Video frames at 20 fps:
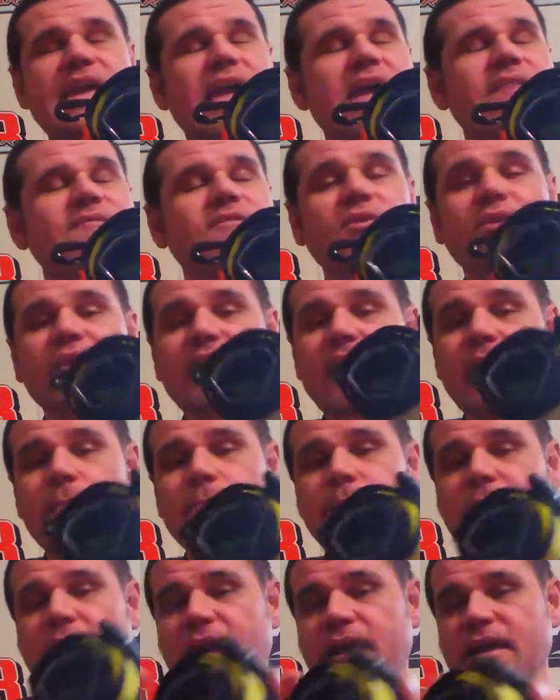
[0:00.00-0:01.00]
very
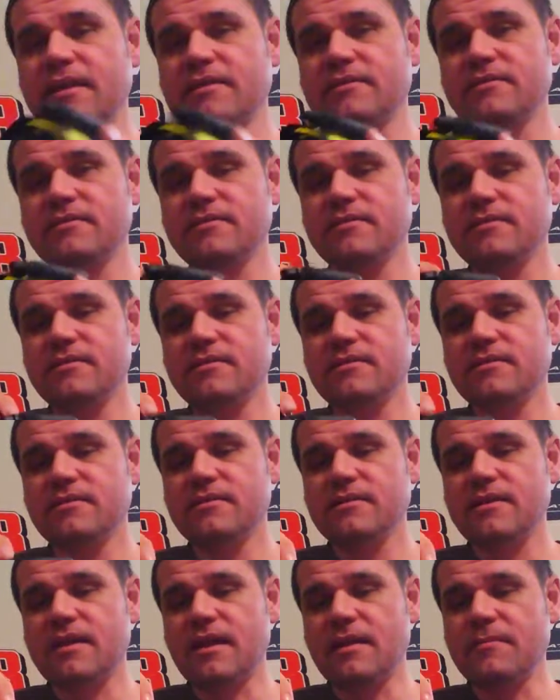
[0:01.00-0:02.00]
compact.
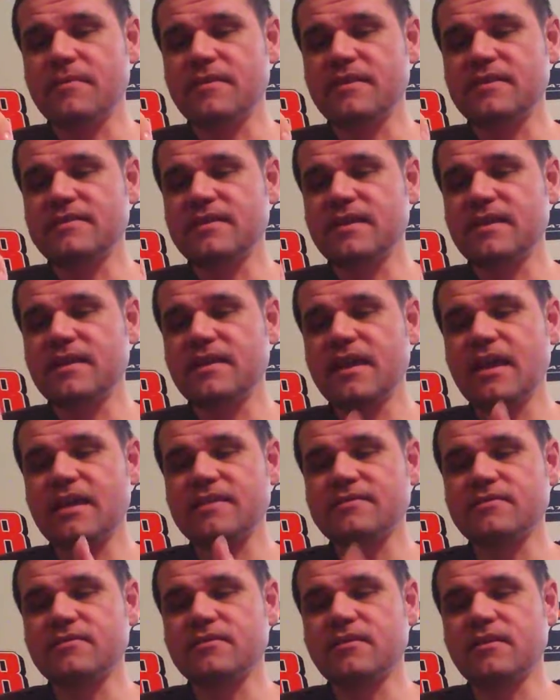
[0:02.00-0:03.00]
This thing
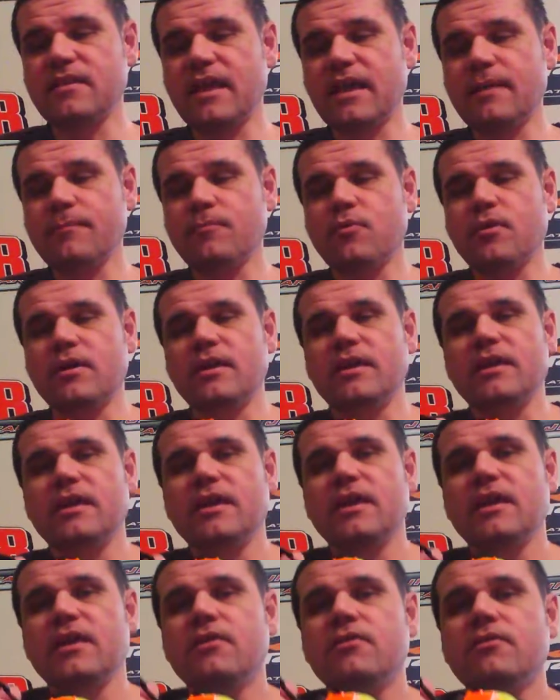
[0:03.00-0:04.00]
has a clamp right
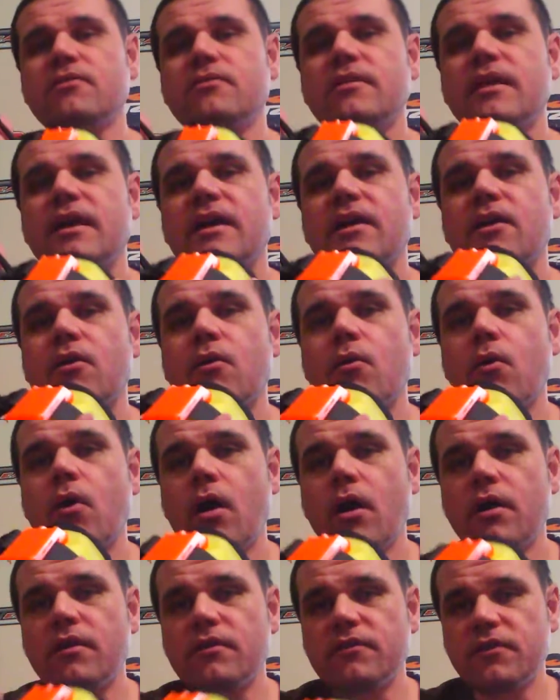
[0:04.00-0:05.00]
here that can go
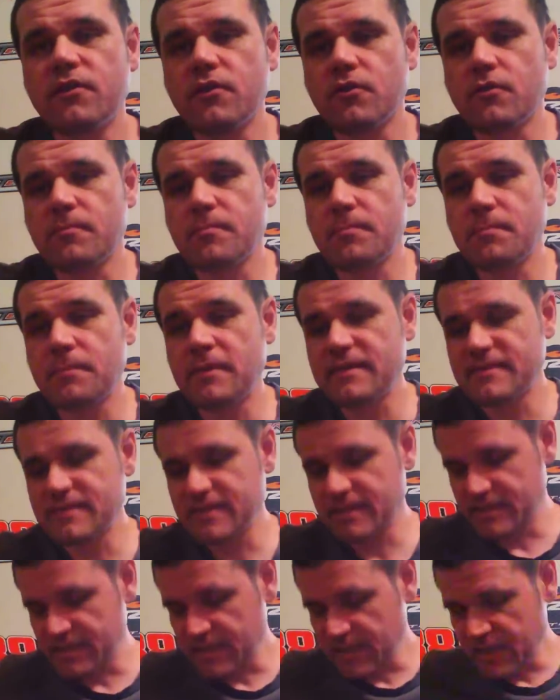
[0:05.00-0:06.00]
onto your
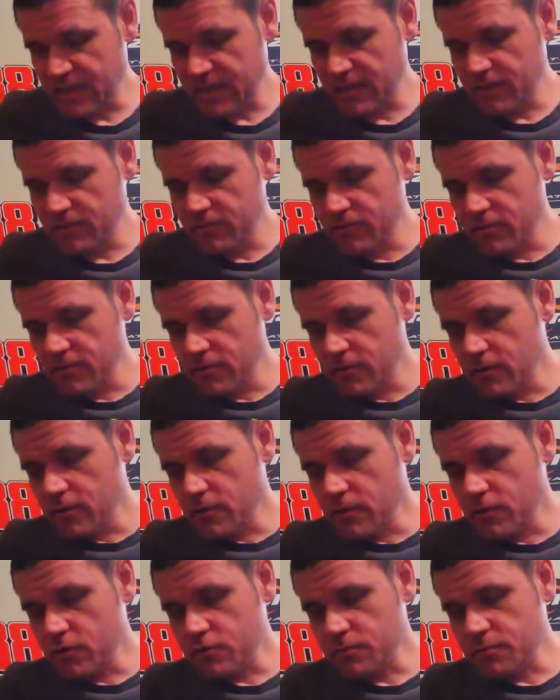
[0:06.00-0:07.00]
BCD. You
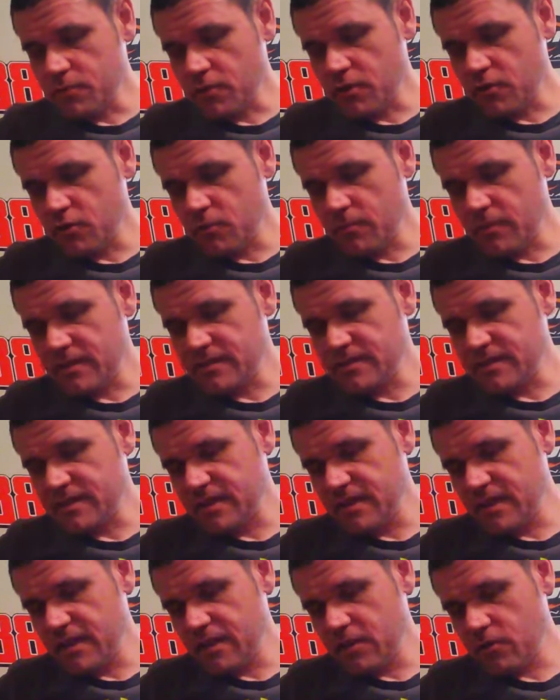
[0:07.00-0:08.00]
just put on your
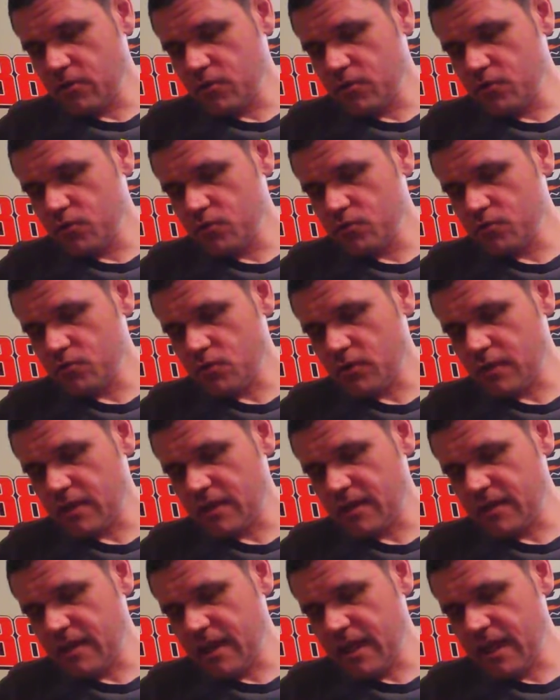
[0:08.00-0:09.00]
BCD. All you do is go
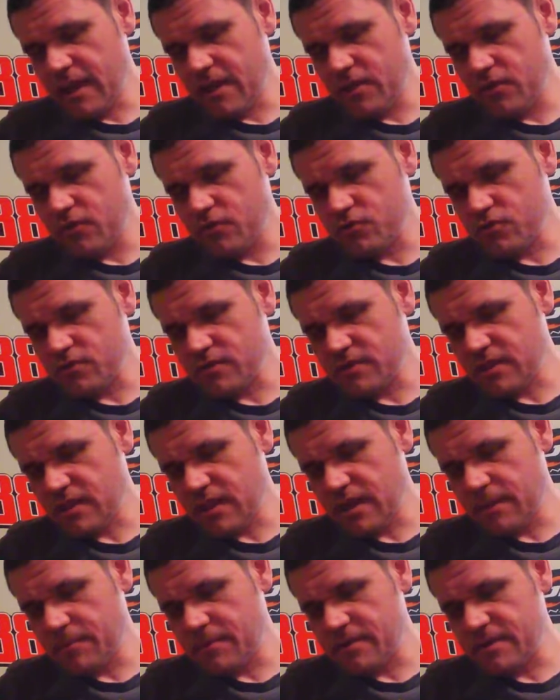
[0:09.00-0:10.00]
like that. You just
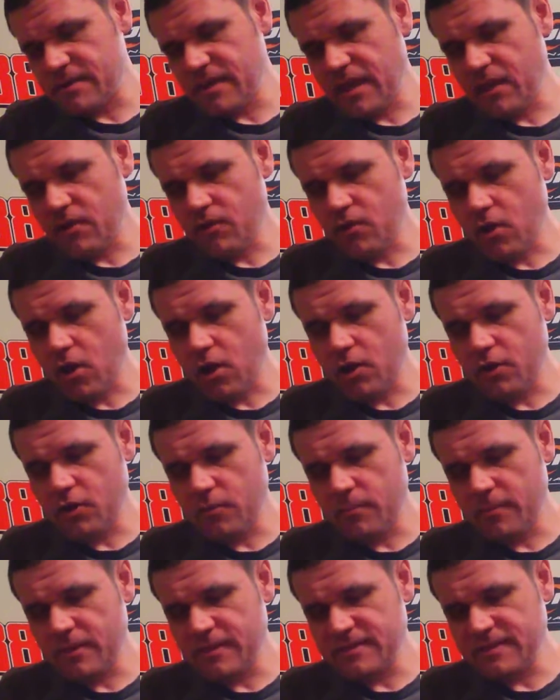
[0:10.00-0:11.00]
clamp it down on your
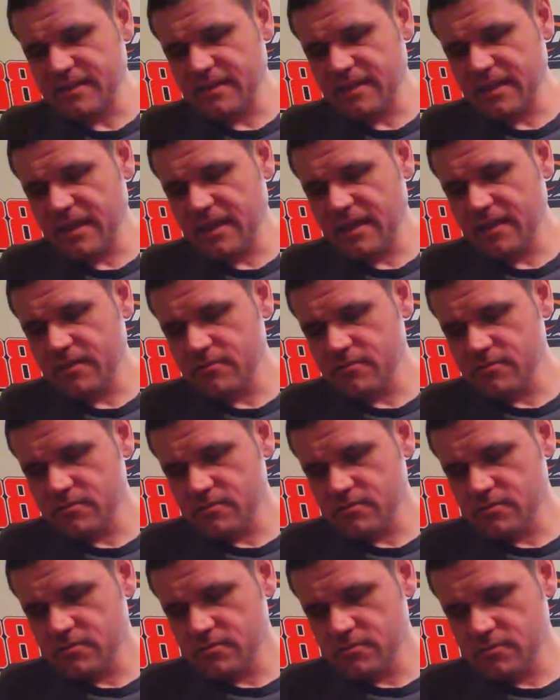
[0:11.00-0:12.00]
BCD.
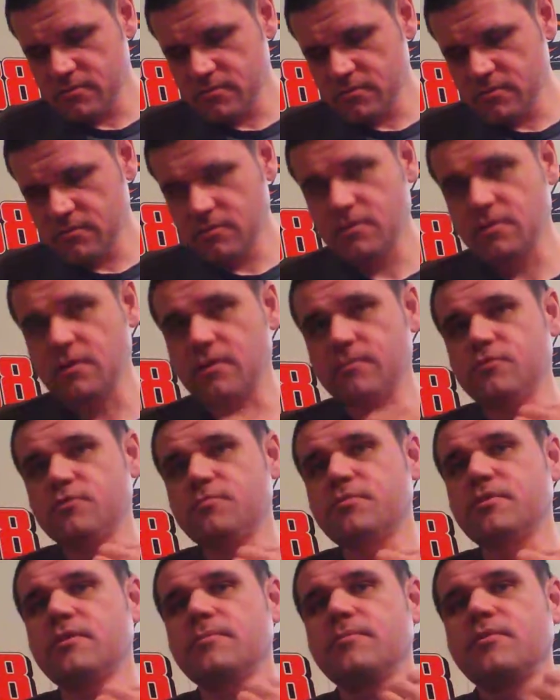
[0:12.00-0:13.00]
I'm just
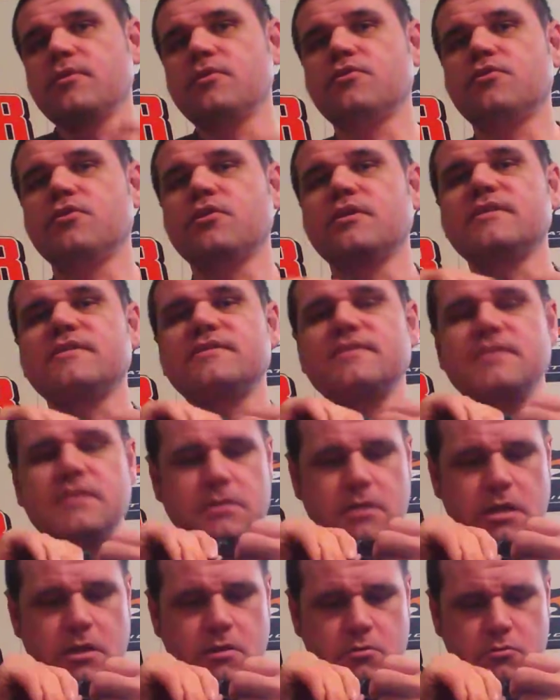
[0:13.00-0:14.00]
put up here so you can see
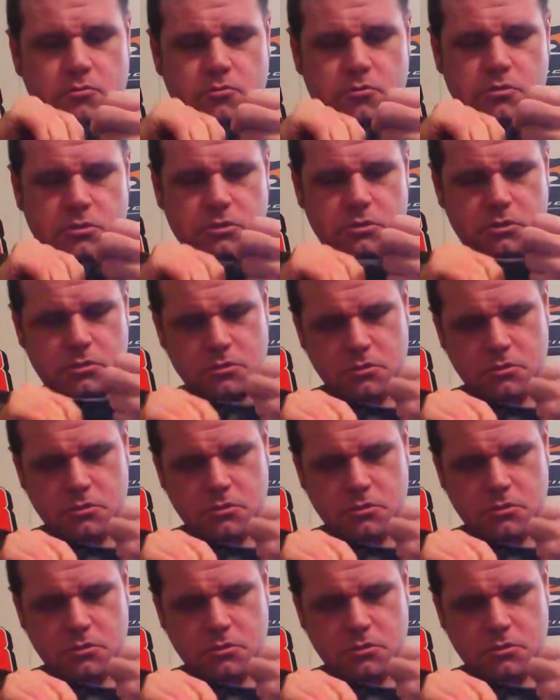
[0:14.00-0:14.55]
how it looks.